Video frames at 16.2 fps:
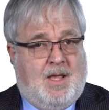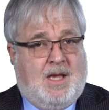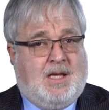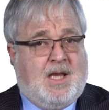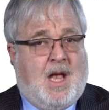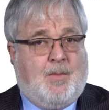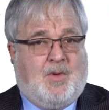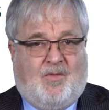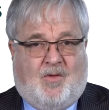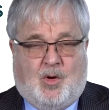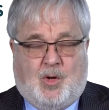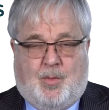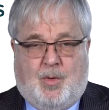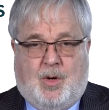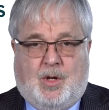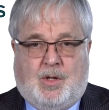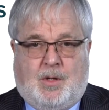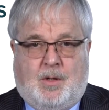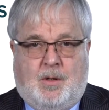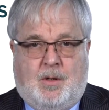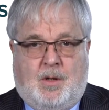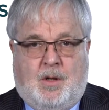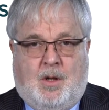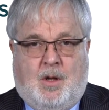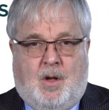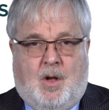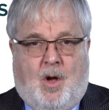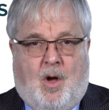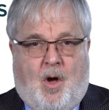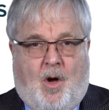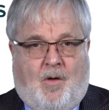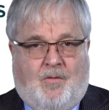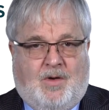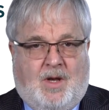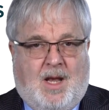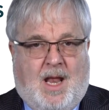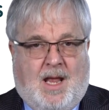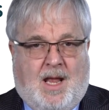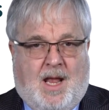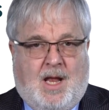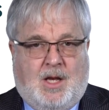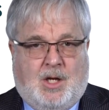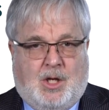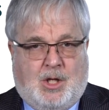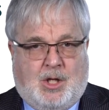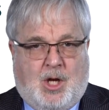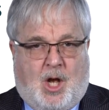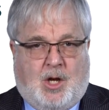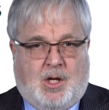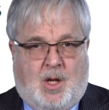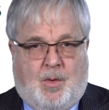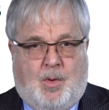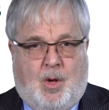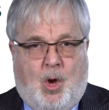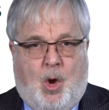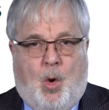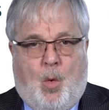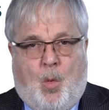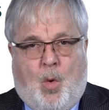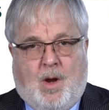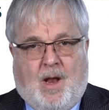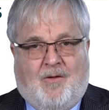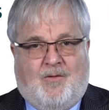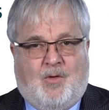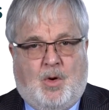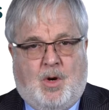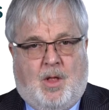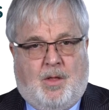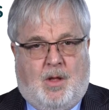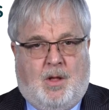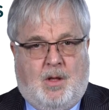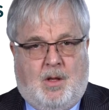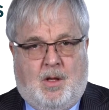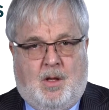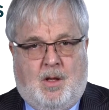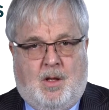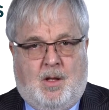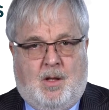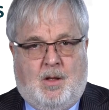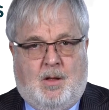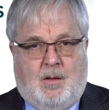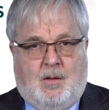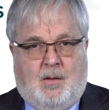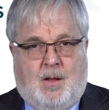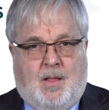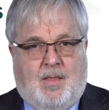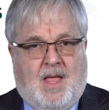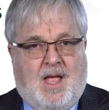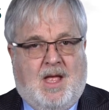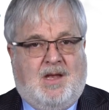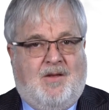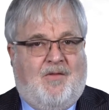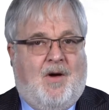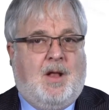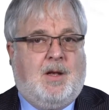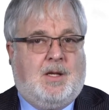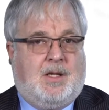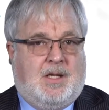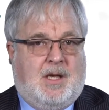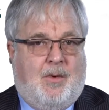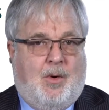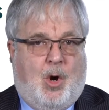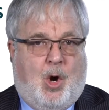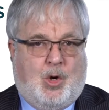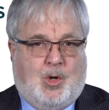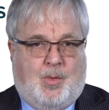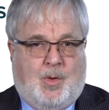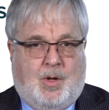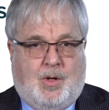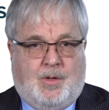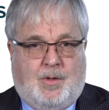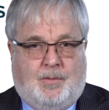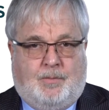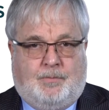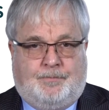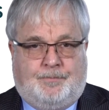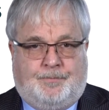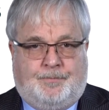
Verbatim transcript: These types of entrepreneurs often engage in startup one after another, and they're defined as serial entrepreneurs.